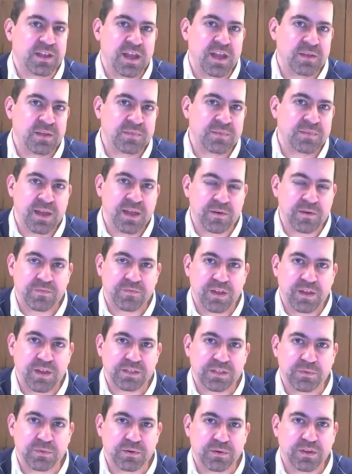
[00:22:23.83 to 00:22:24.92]
I'm a
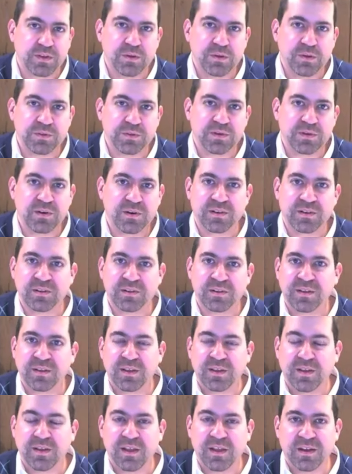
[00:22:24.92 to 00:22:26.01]
Facebook user, and
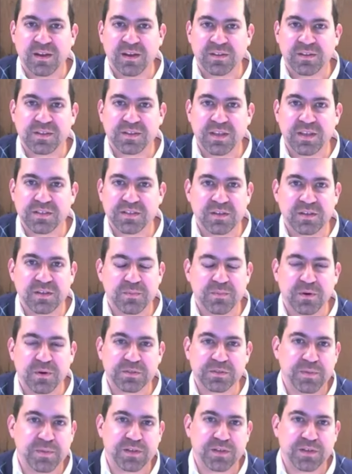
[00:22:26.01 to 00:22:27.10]
it's easy to
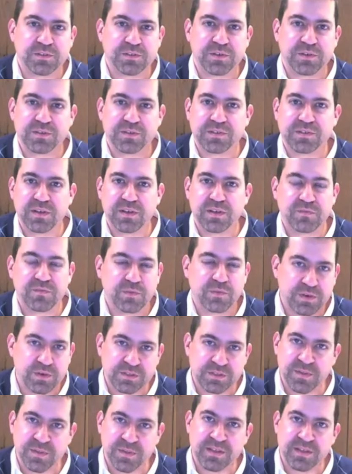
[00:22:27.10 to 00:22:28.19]
post pictures of
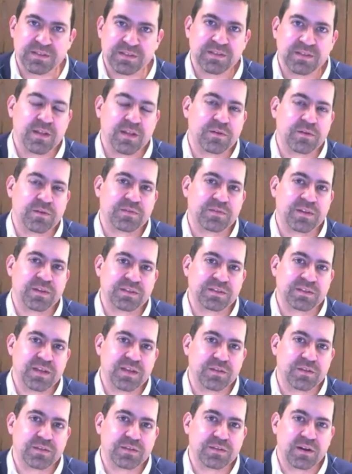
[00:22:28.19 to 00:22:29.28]
Christmas and other things
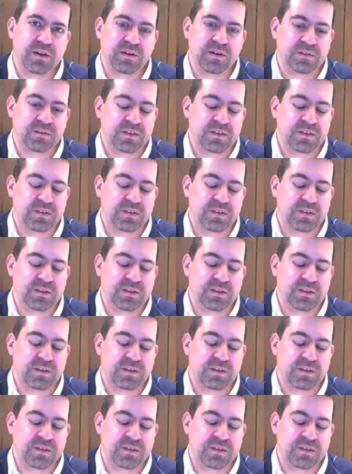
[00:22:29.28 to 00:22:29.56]
out there.